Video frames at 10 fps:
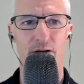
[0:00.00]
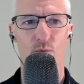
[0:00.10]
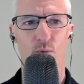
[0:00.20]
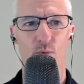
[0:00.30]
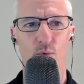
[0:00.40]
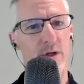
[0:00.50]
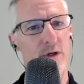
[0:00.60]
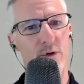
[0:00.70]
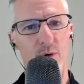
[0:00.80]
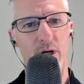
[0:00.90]
what
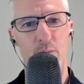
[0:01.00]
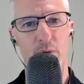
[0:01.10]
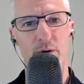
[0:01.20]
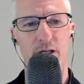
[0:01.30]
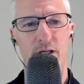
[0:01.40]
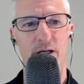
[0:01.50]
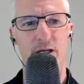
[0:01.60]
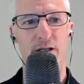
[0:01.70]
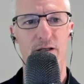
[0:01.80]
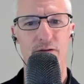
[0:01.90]
you're doing about it,
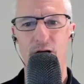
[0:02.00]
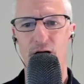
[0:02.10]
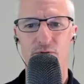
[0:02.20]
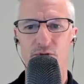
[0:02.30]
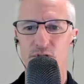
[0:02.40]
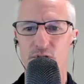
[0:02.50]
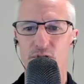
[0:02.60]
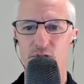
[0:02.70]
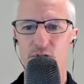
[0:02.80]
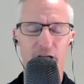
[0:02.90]
and kind
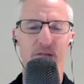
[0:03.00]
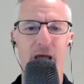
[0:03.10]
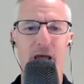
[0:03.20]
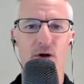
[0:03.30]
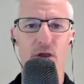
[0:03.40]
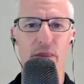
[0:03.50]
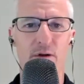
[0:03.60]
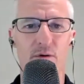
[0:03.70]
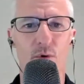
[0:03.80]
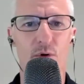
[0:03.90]
of just
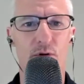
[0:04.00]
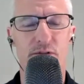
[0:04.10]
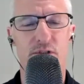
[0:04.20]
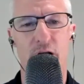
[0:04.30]
expand on that whole